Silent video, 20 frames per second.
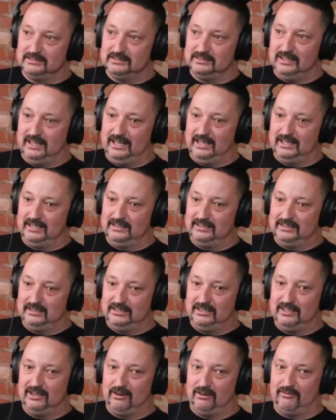And,
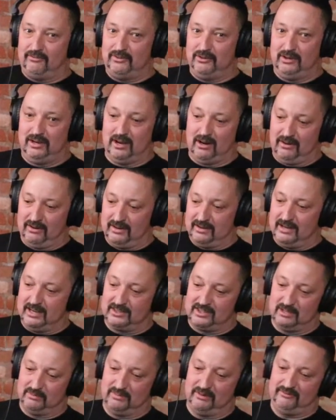you know, if you go to
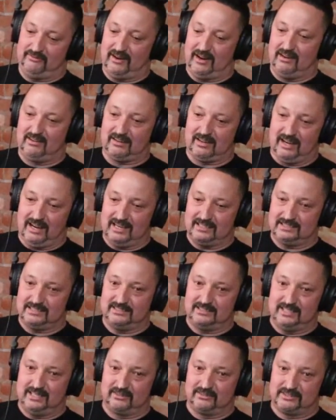nothing but fire
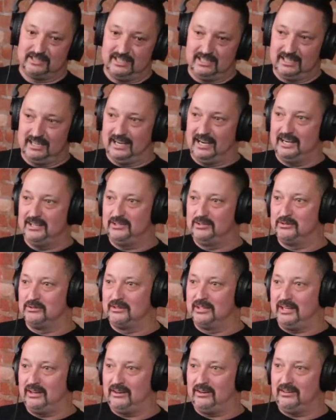classes, they'll tell you how you're going
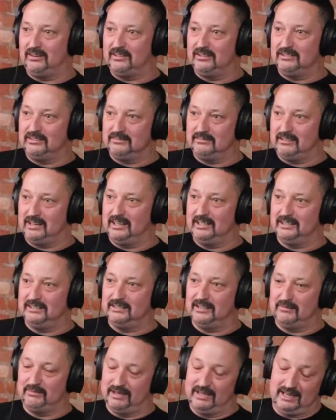to get hurt, right?
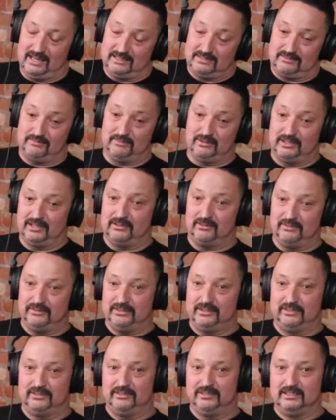I mean, that's What they're going
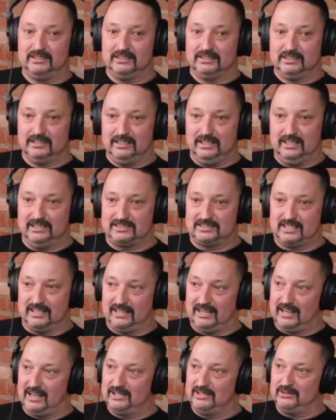to do is tell
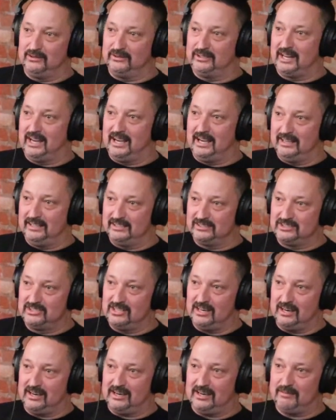you how you'll die in this
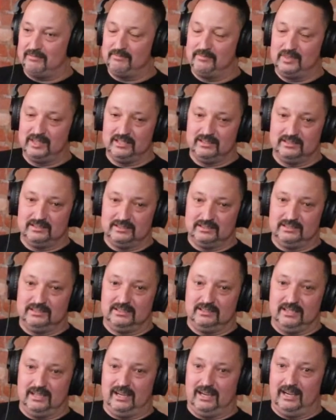job.
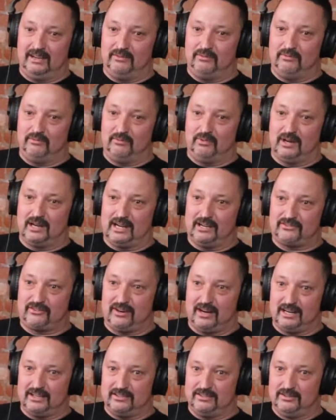And what I
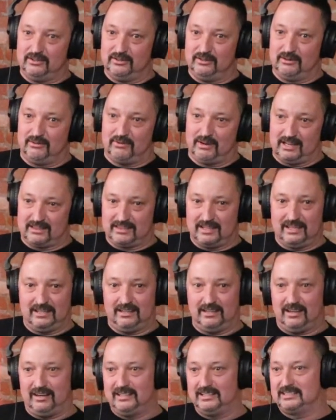try to do, and what I think a
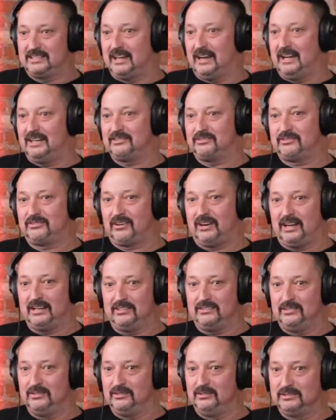lot of these guys are trying
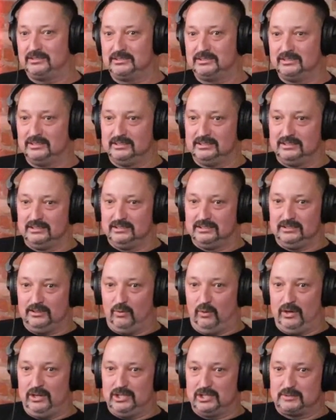to do, is
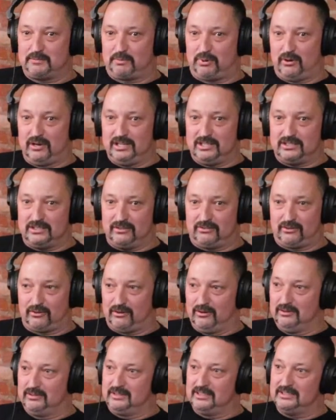we just preach the
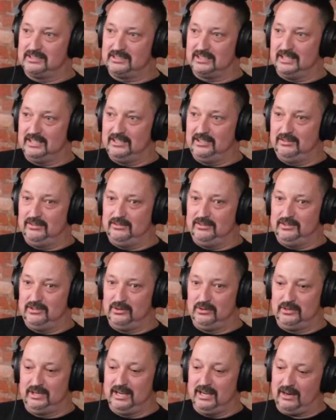truth and say
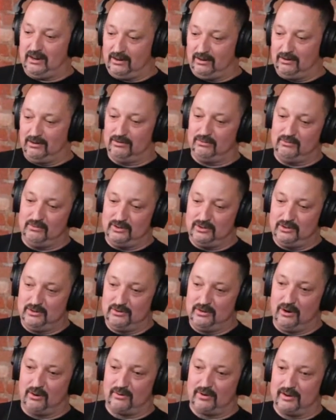you get hurt when you
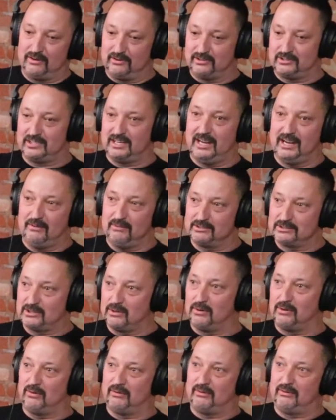don't understand what's
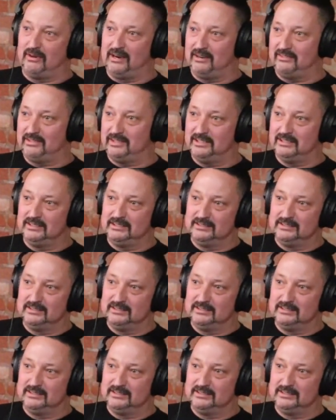going on around you.